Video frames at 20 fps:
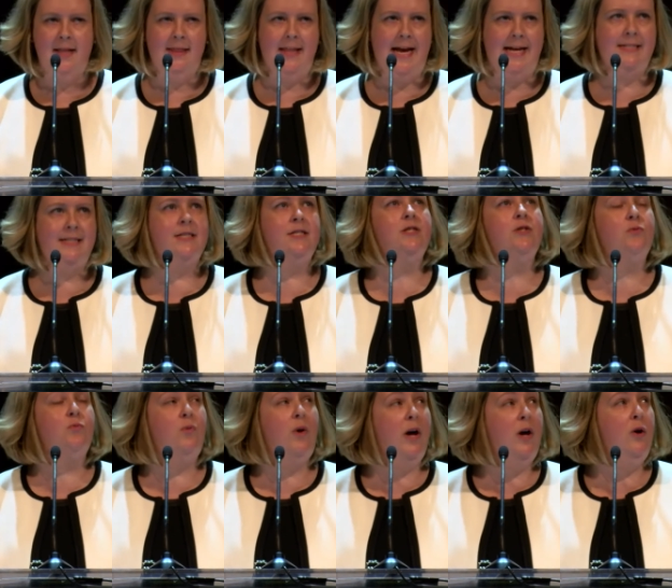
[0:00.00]
lasts
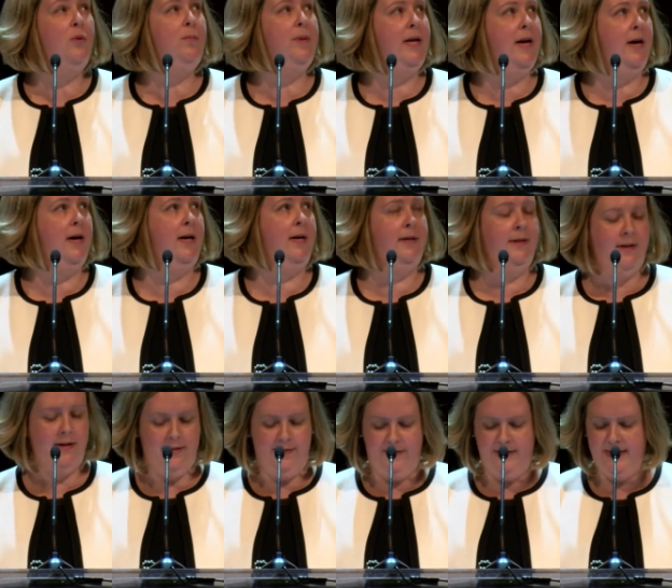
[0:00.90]
well beyond
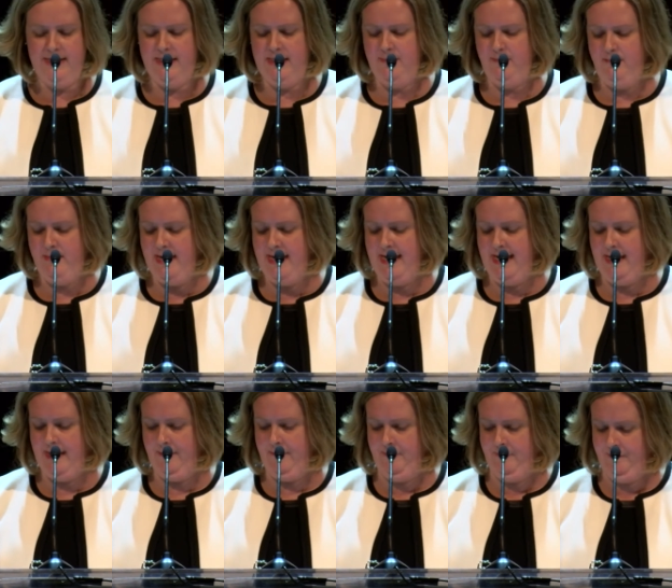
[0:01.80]
this
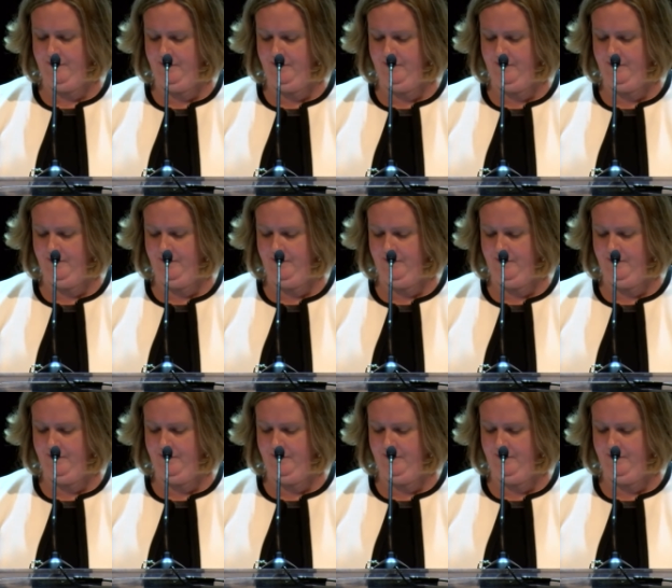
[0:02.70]
meeting.